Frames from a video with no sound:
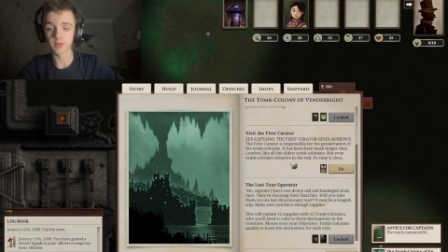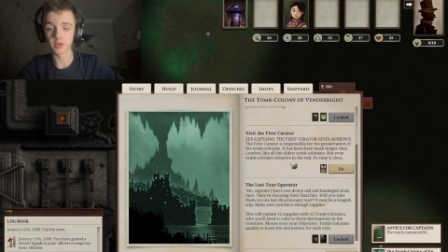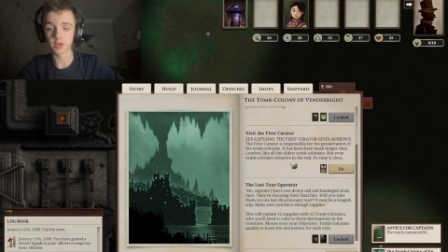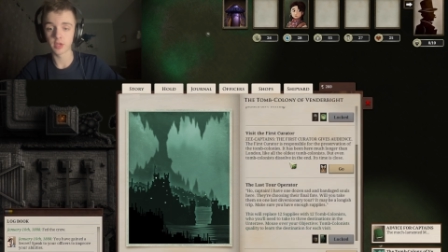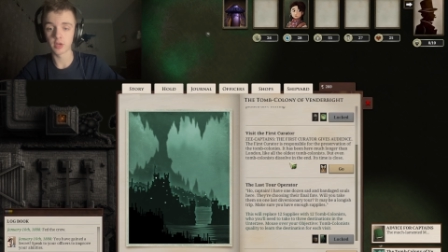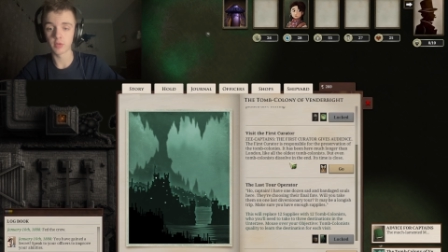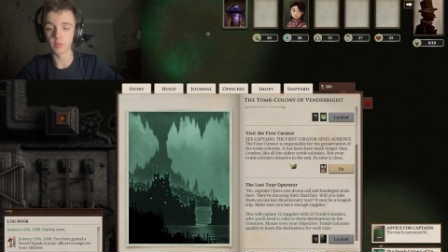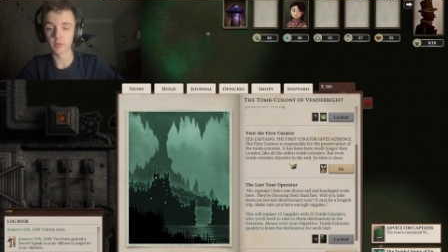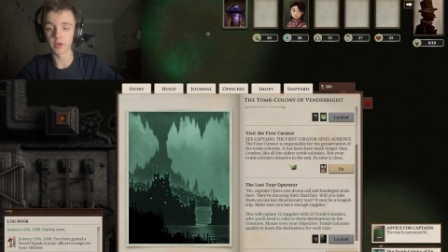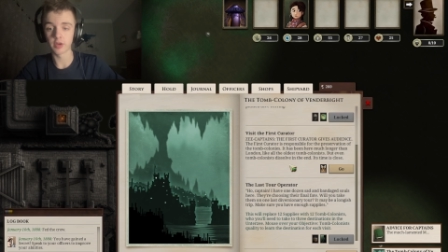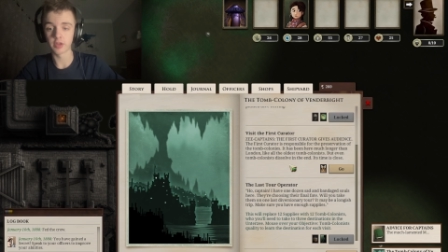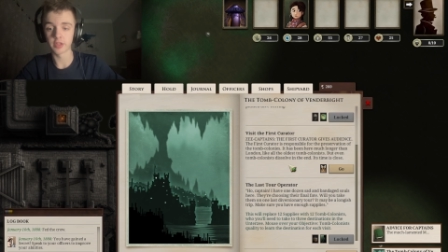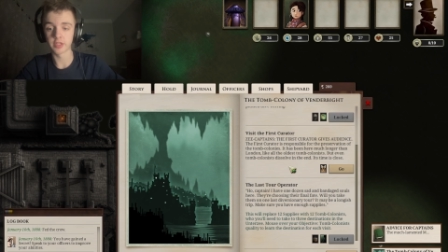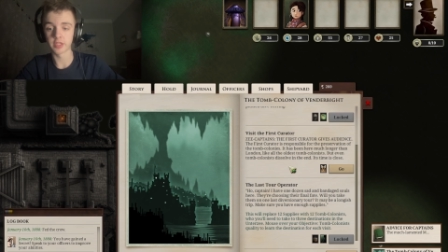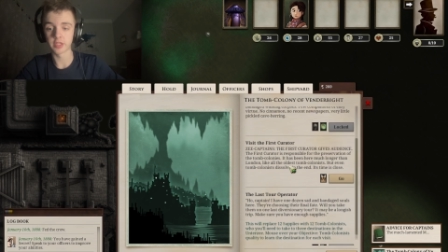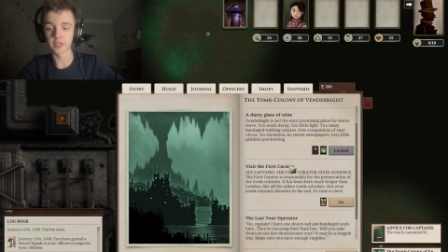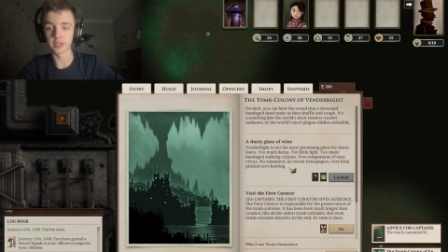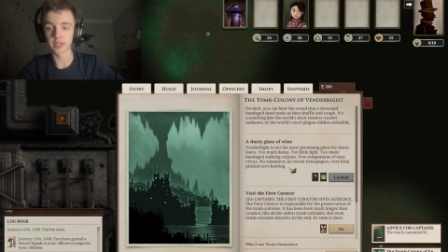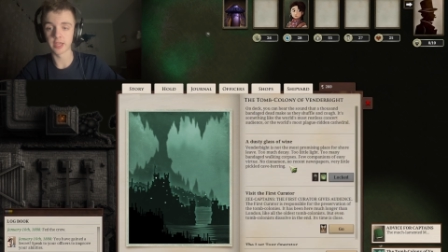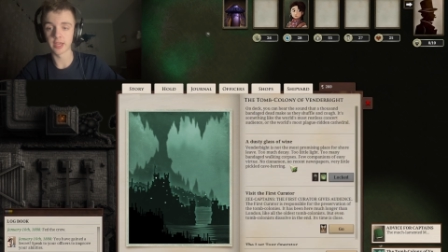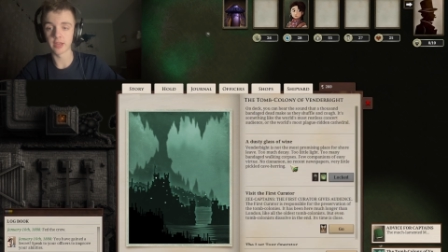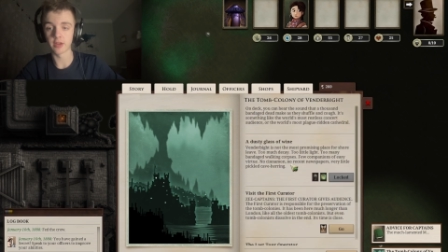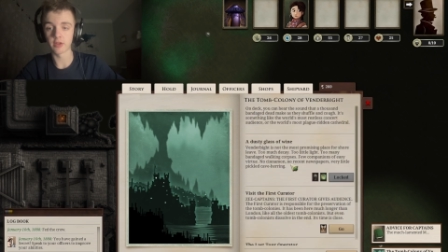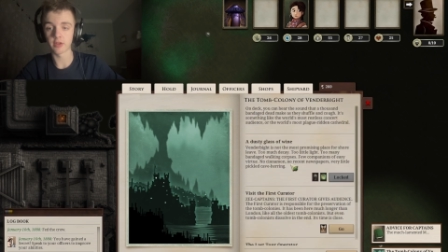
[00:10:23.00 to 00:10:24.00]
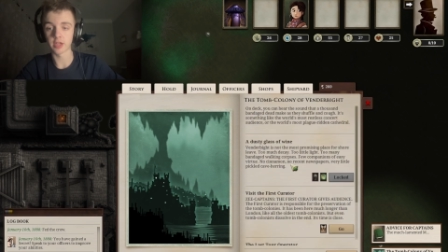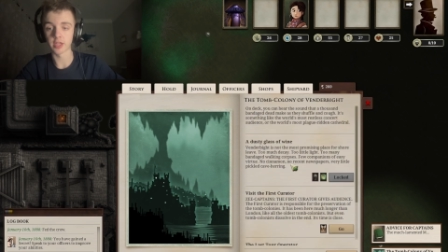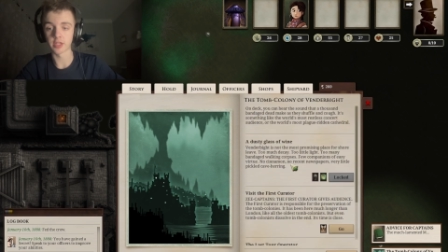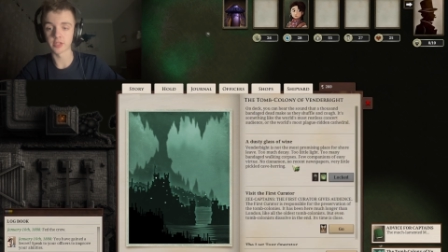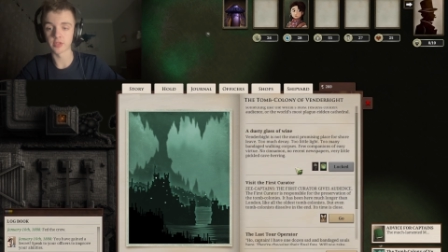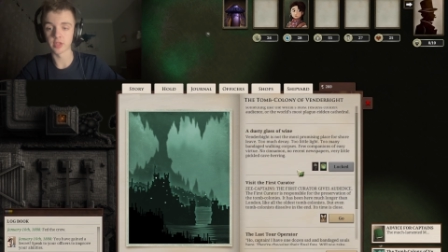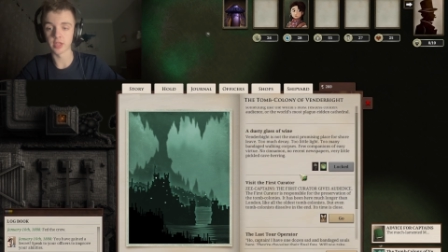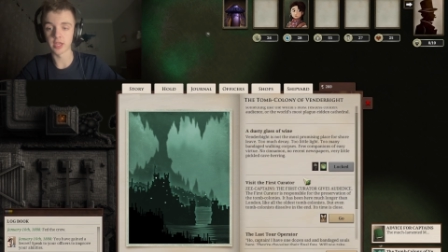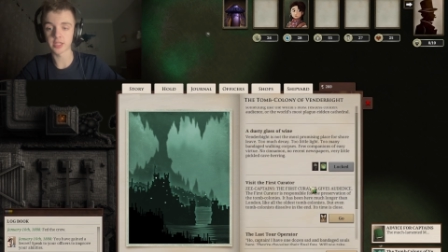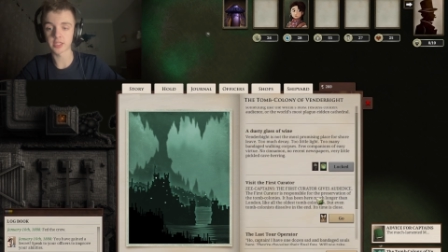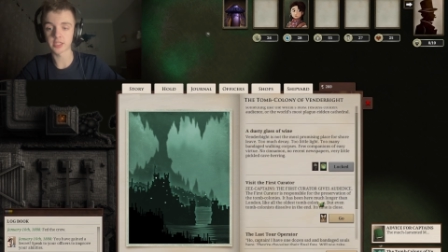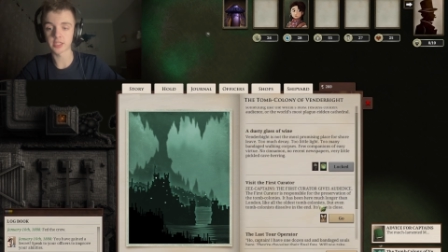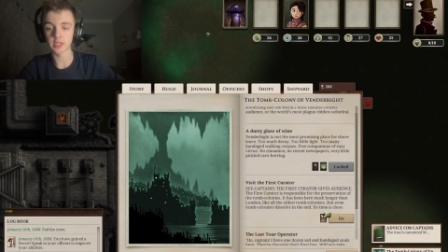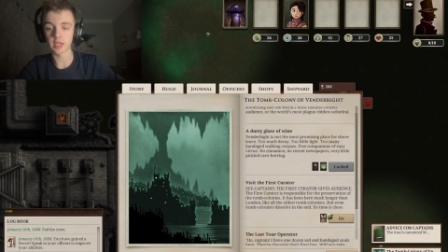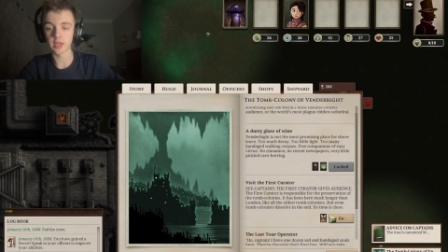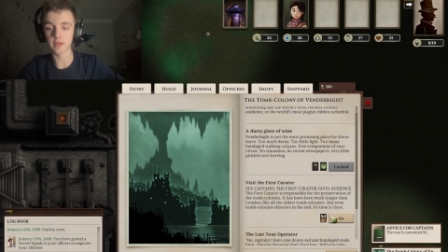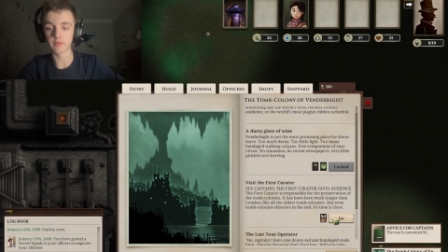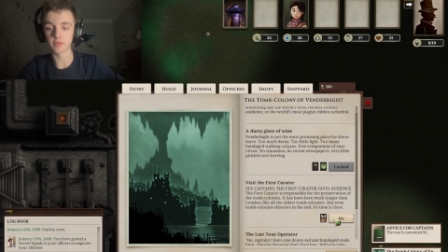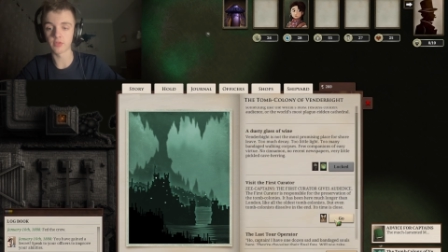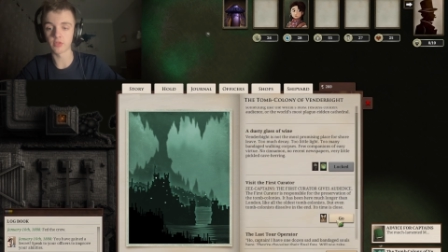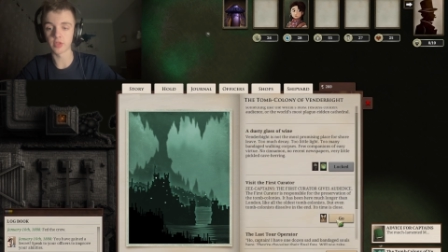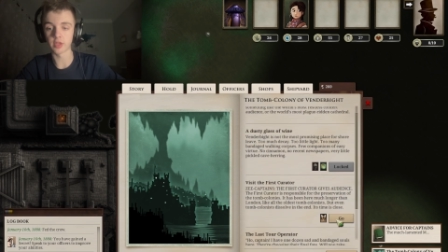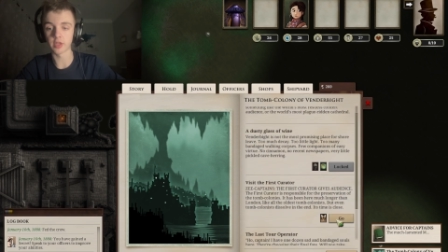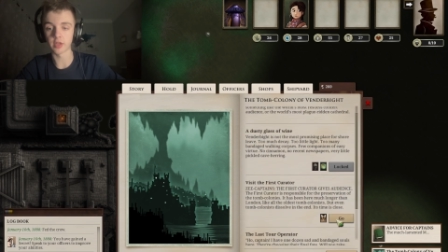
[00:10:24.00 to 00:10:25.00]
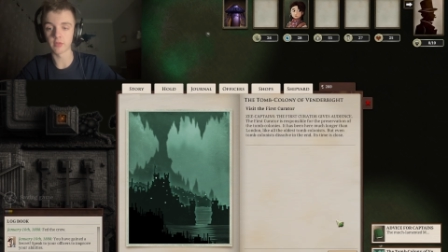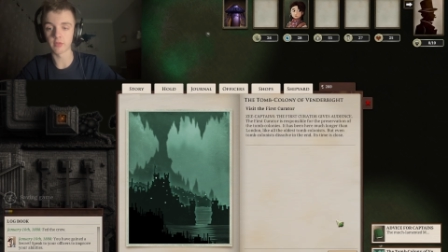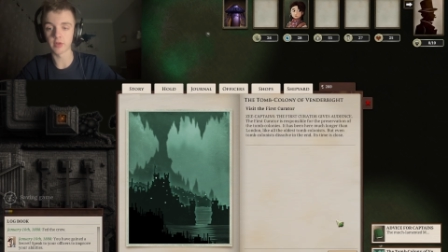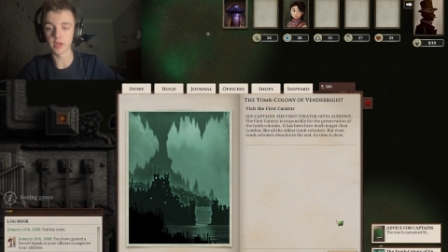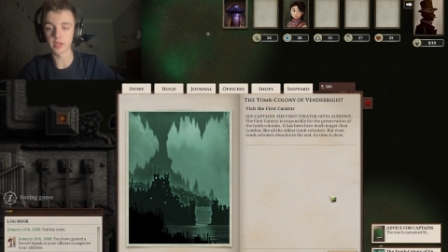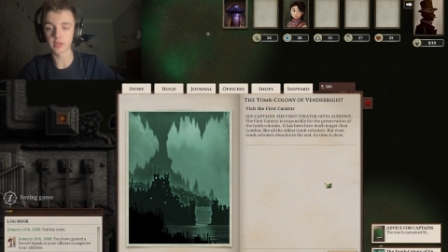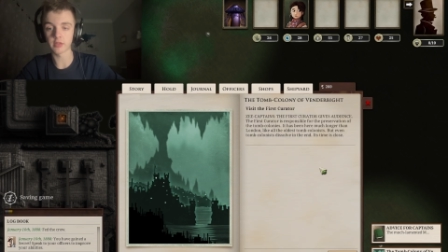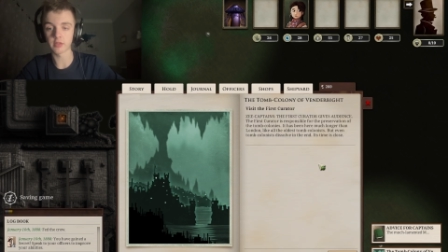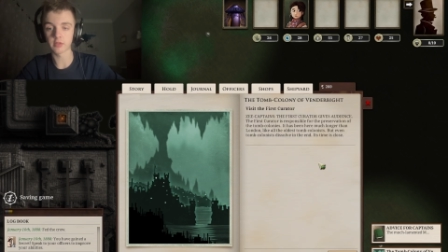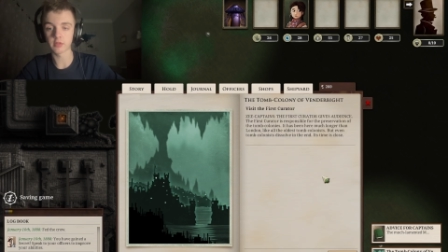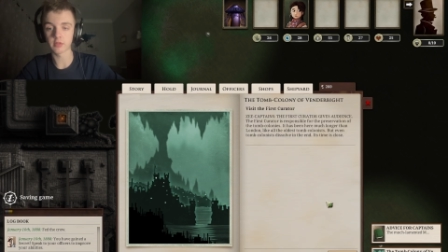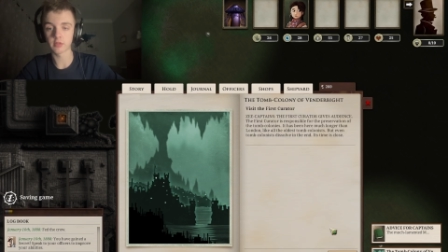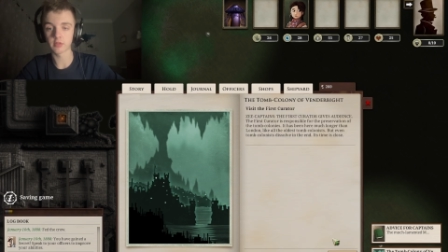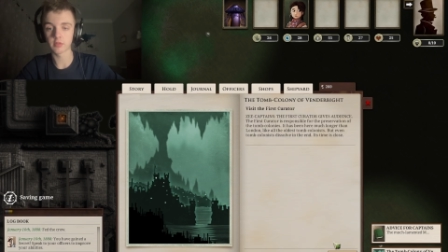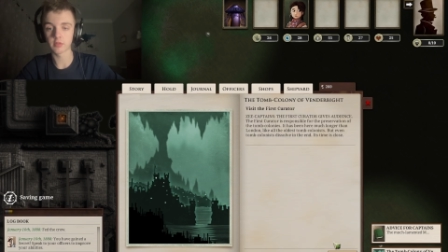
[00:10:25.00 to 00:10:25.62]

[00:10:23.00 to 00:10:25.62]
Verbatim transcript: Uh, we already did that. Okay, so that's everything, right?